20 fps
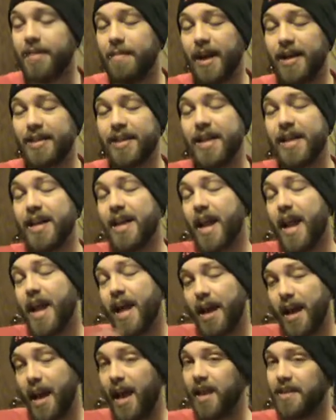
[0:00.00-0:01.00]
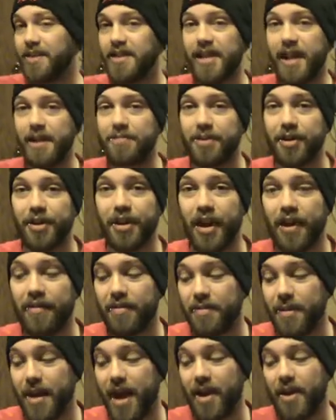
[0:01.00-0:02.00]
and I just absolutely love
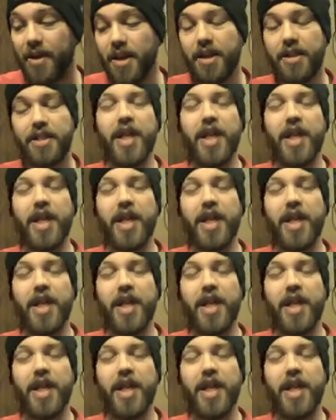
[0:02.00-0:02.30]
them now.